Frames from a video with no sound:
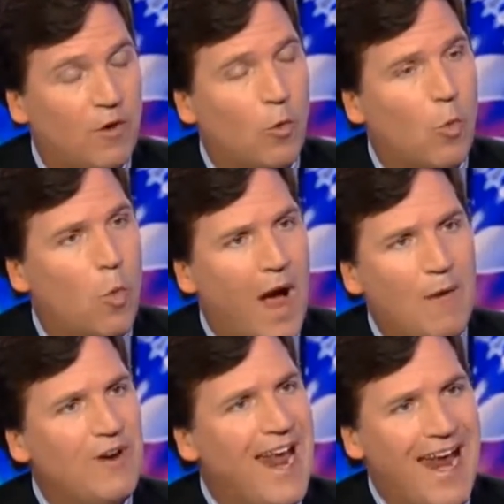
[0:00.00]
Why
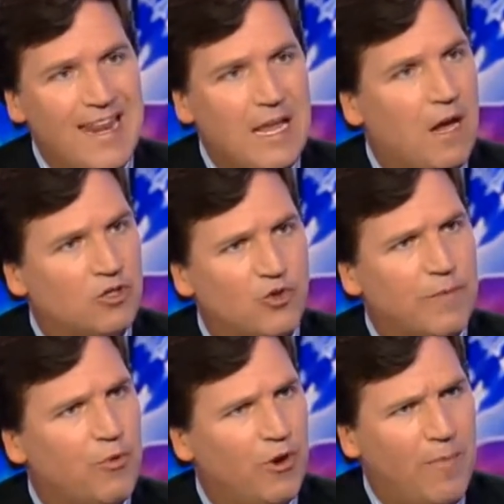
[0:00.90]
would any country
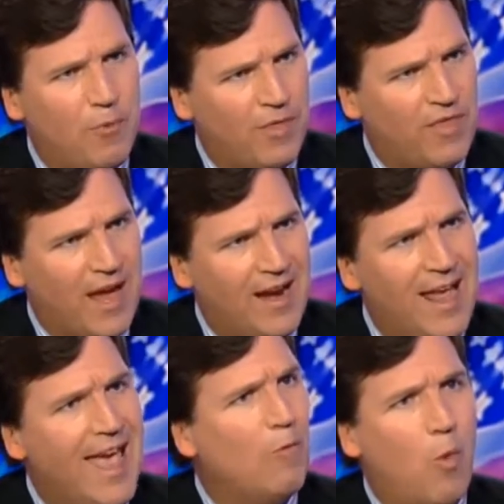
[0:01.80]
put up with that,
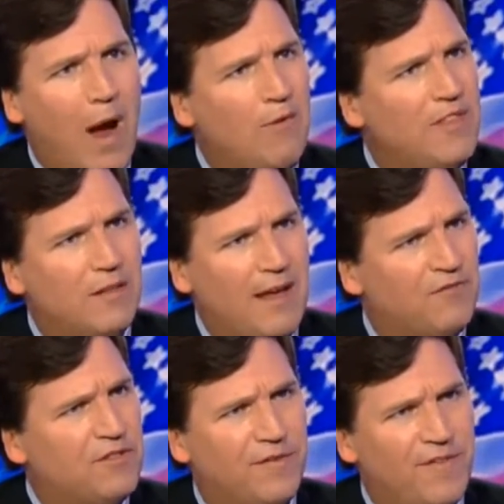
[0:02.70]
and why would the
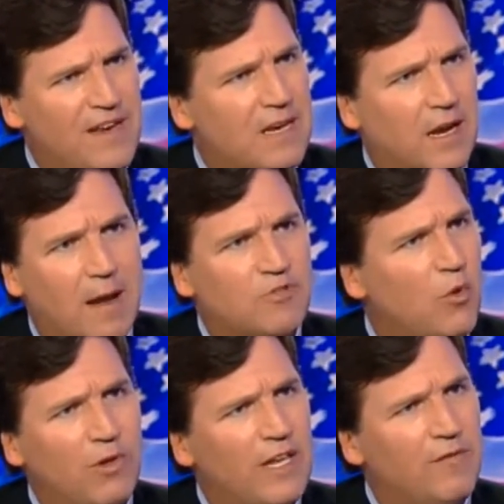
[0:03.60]
left defend it? I'm
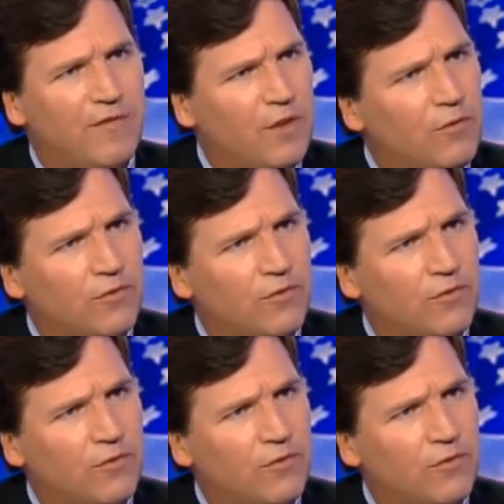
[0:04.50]
totally confused.